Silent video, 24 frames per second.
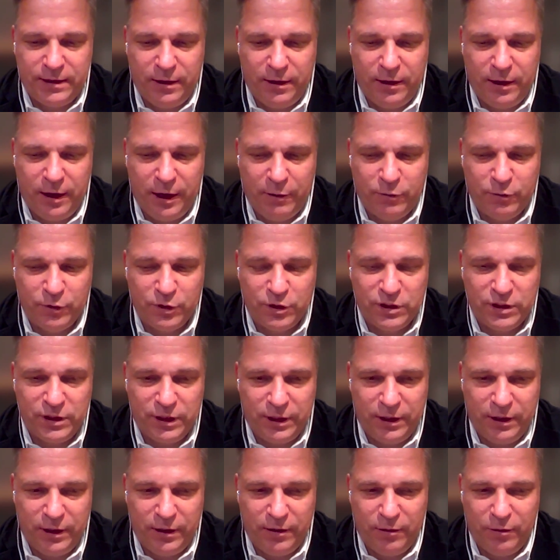I was
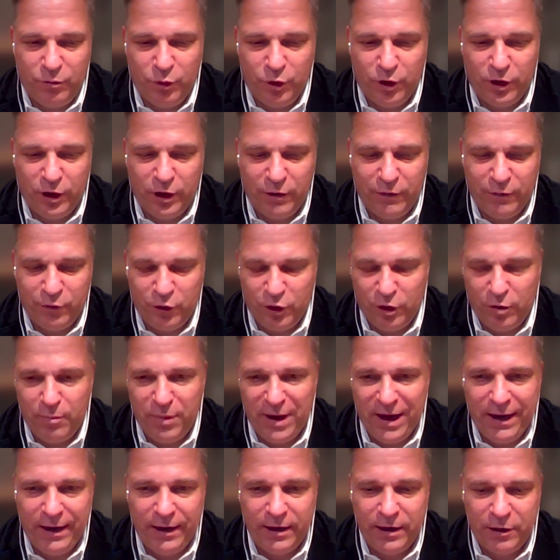working for a
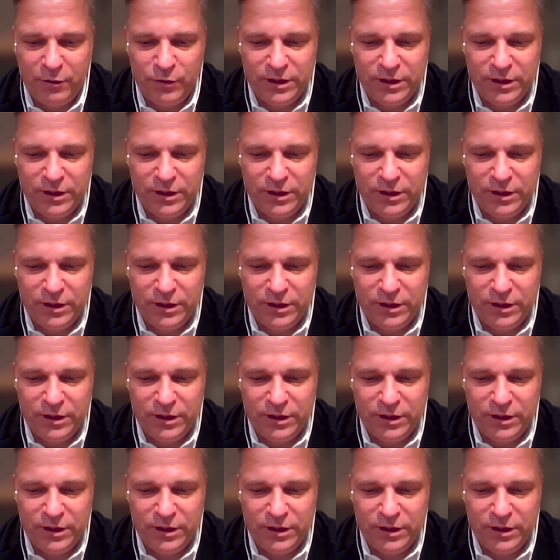bank,